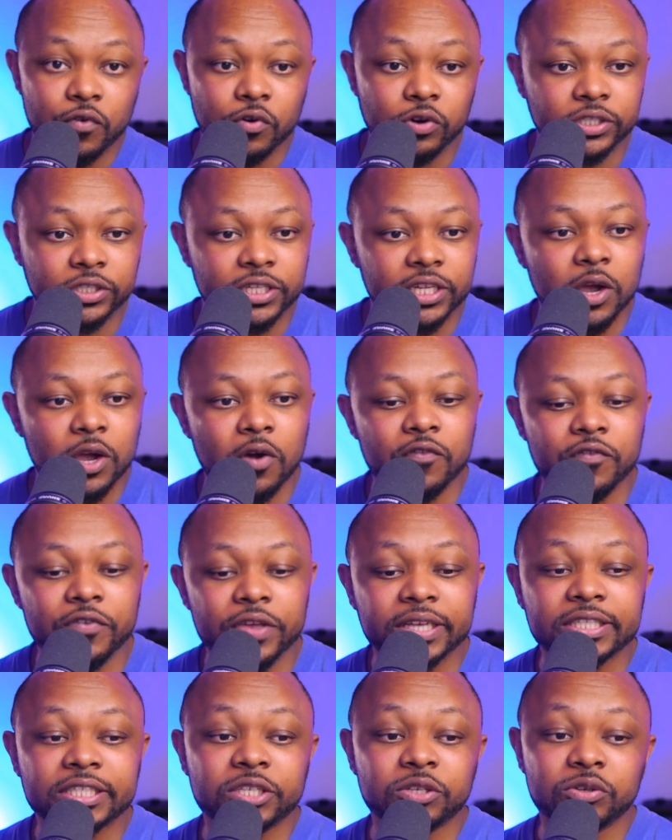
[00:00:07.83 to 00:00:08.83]
First thing,
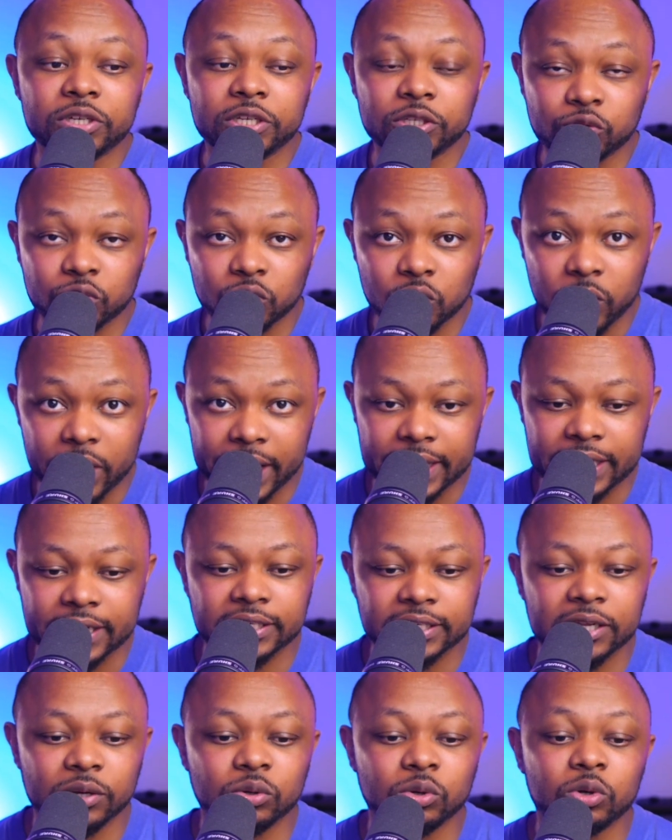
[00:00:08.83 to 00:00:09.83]
obviously, you need to go ahead
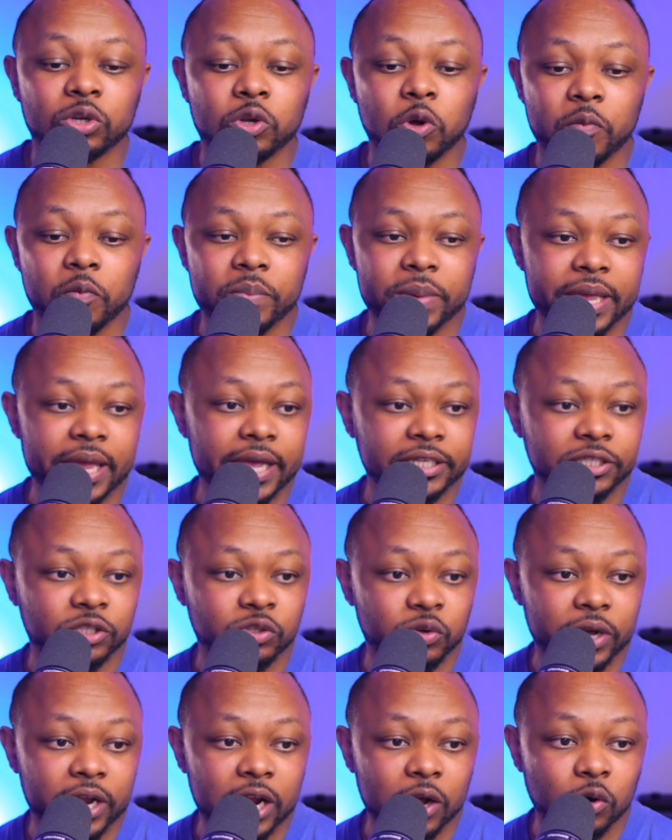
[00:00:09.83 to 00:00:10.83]
and download OBS.
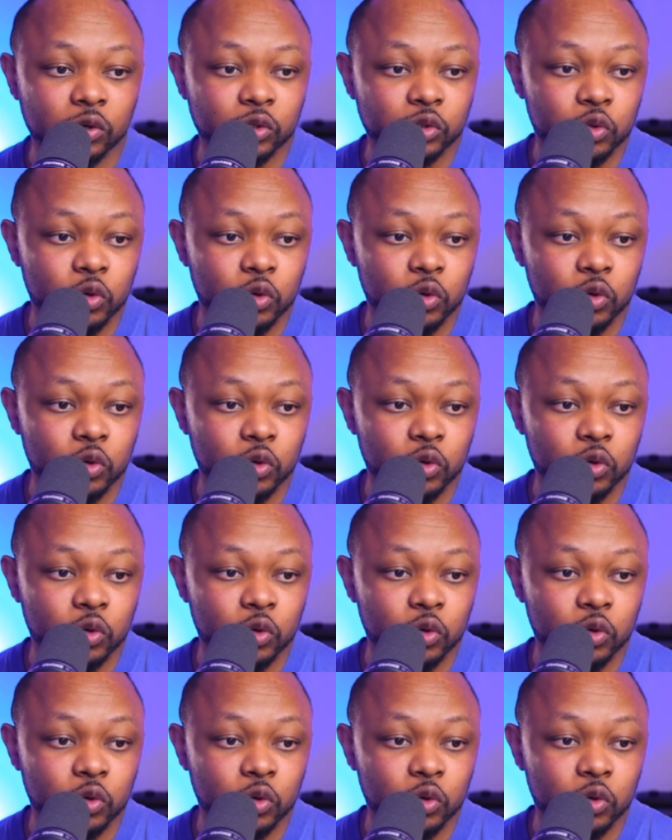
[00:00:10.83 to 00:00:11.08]
So you're going to go